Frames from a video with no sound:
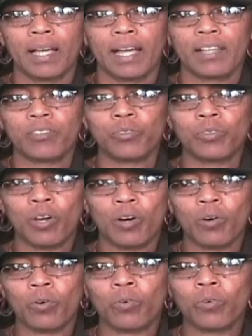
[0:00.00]
As you
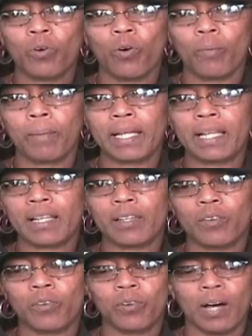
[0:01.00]
know, or may not
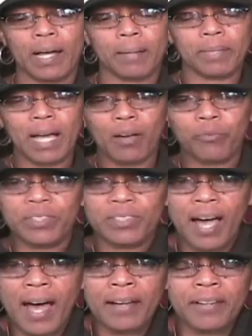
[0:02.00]
know, I am now
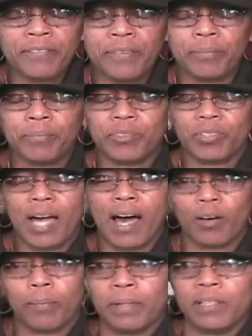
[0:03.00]
retired from the
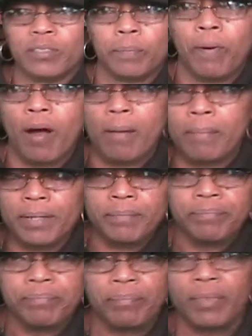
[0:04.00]
Chicago Police Department
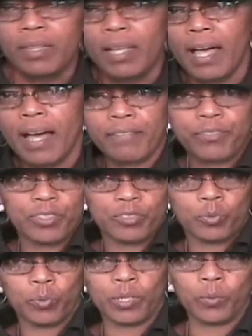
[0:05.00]
after
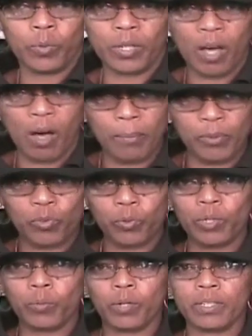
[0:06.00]
almost
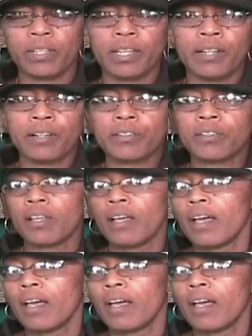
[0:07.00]
21 years.